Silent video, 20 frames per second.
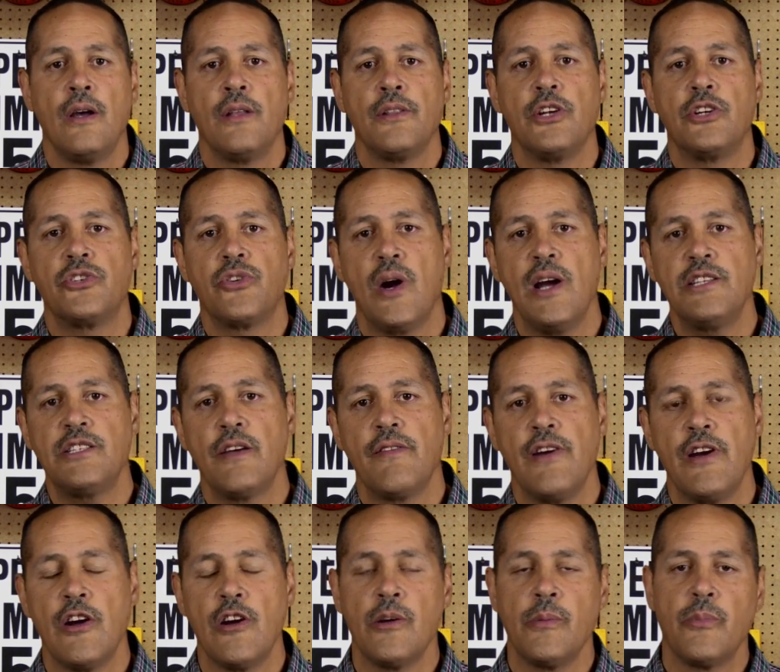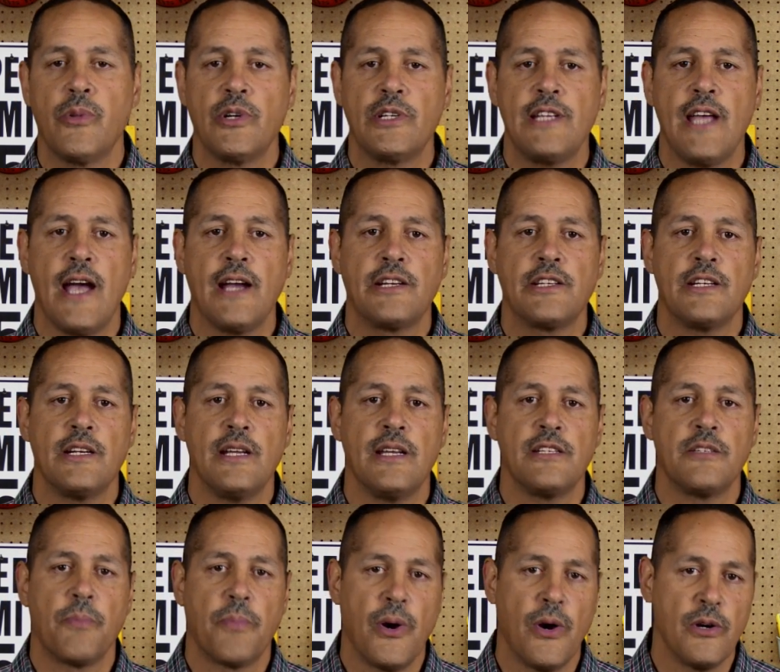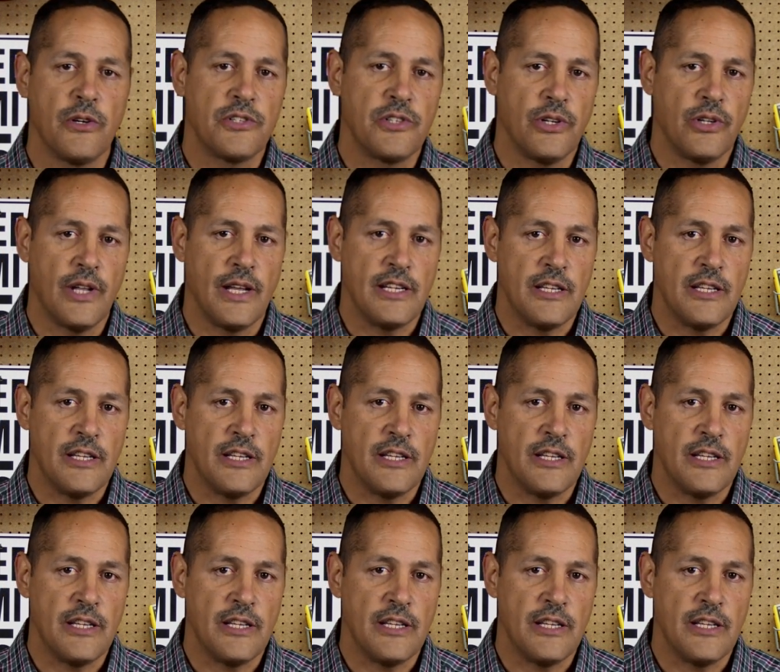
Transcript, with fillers: The choice of hearing protection is personal